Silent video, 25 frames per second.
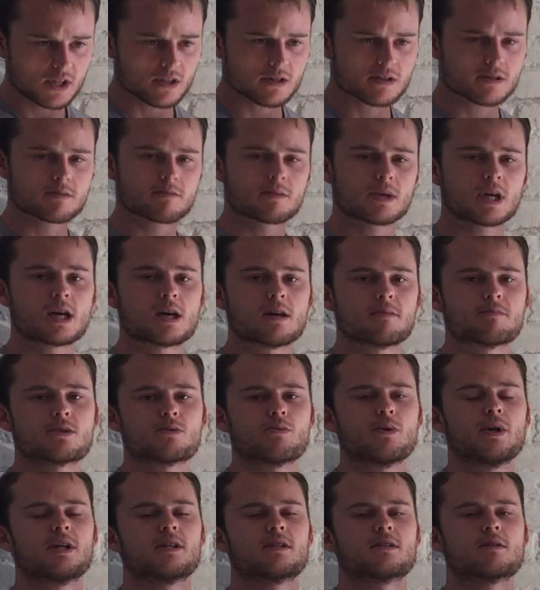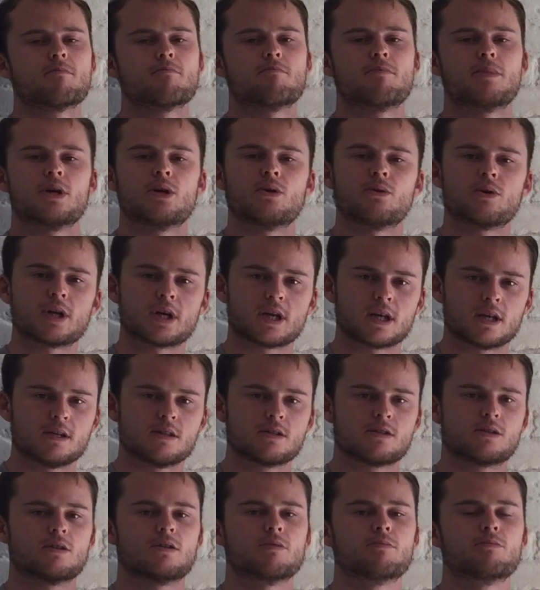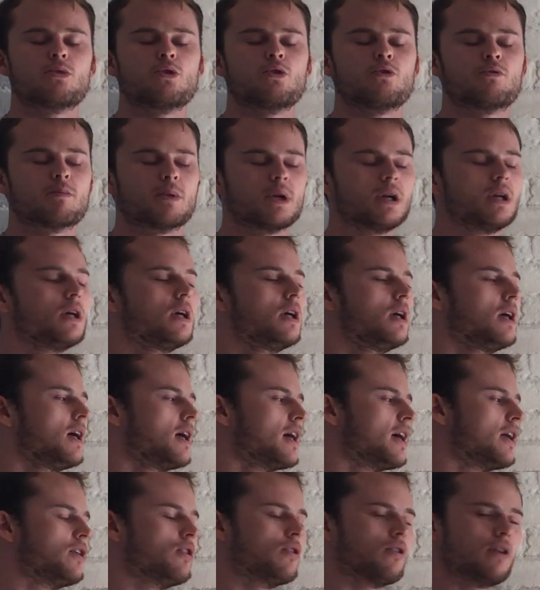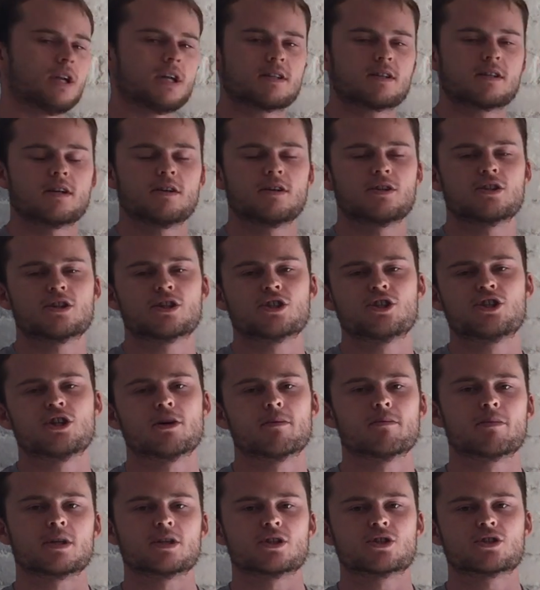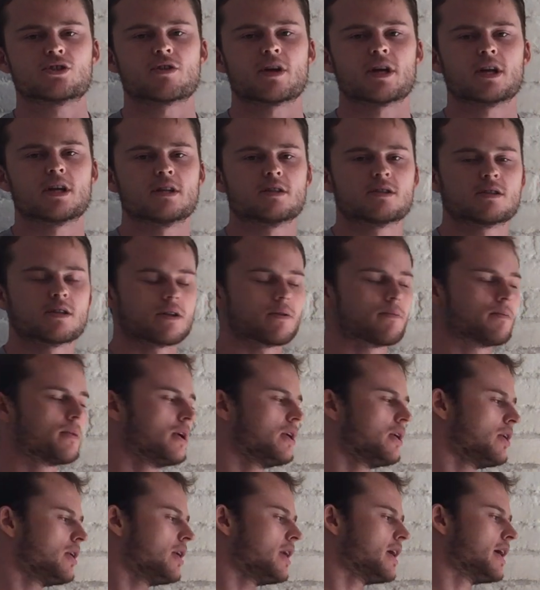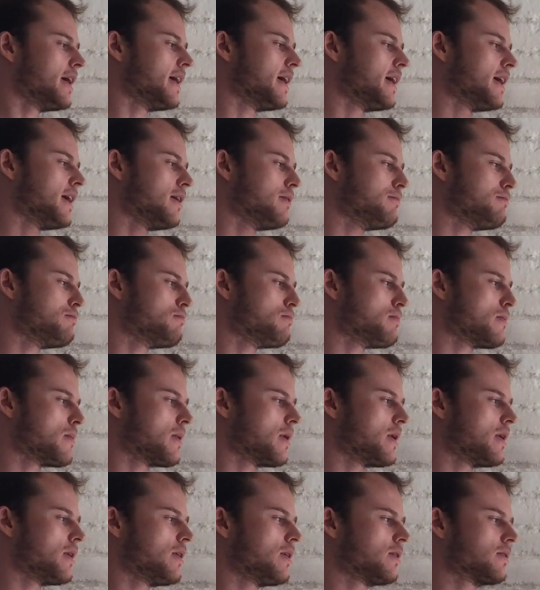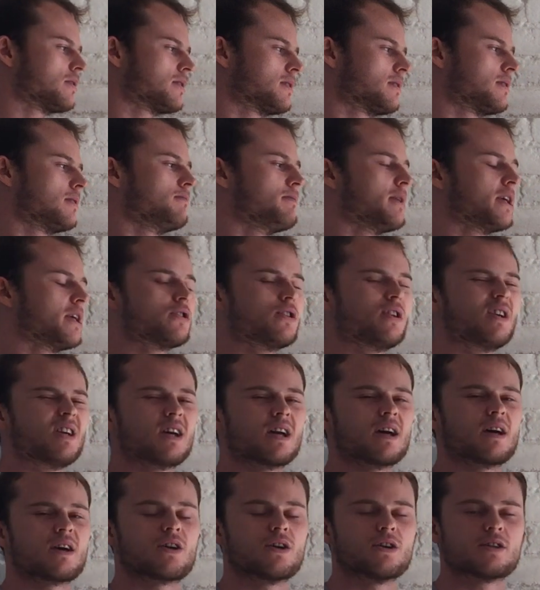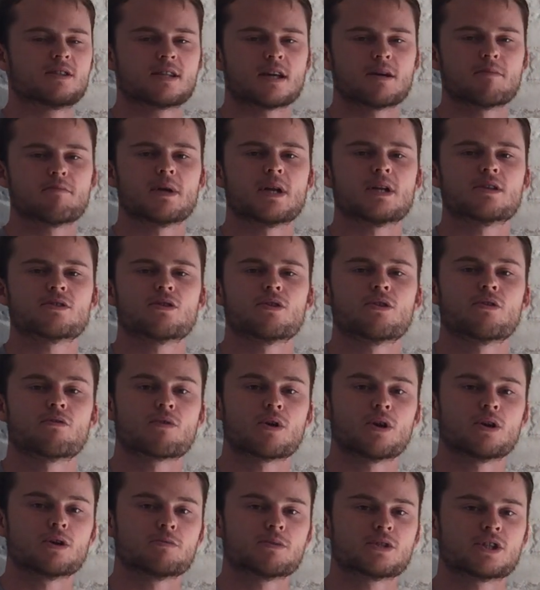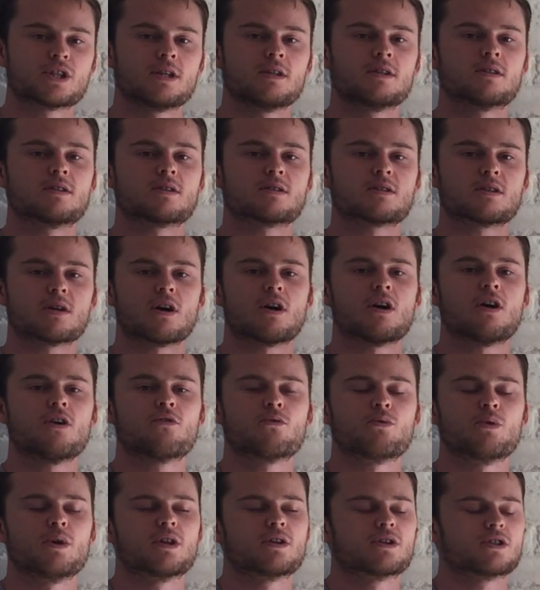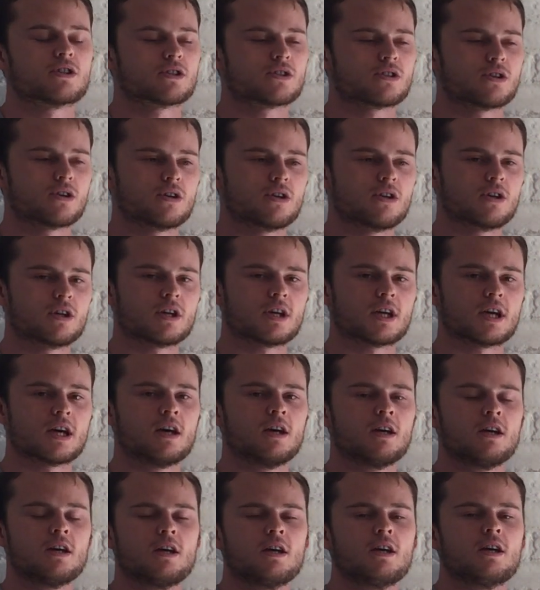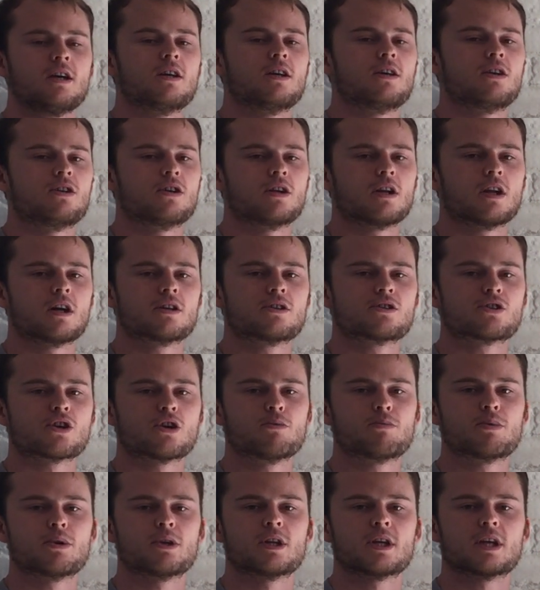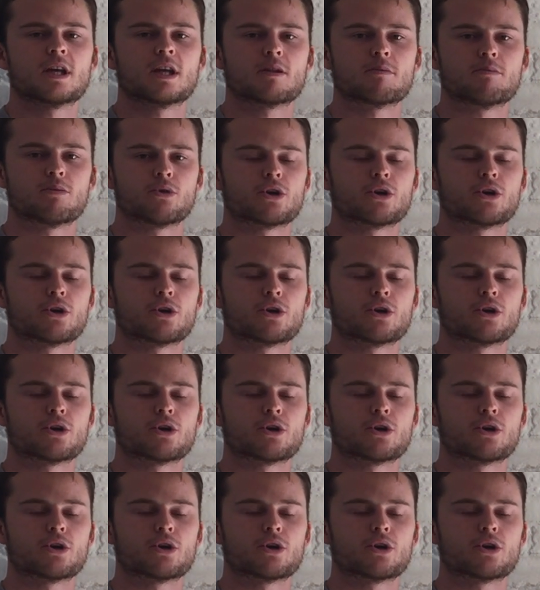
some kip swings and building into the movement and not necessarily just jumping straight into them. Make sure you get a good 10 minutes on the rowing machine to start off with, just so you can get your lungs open, you get the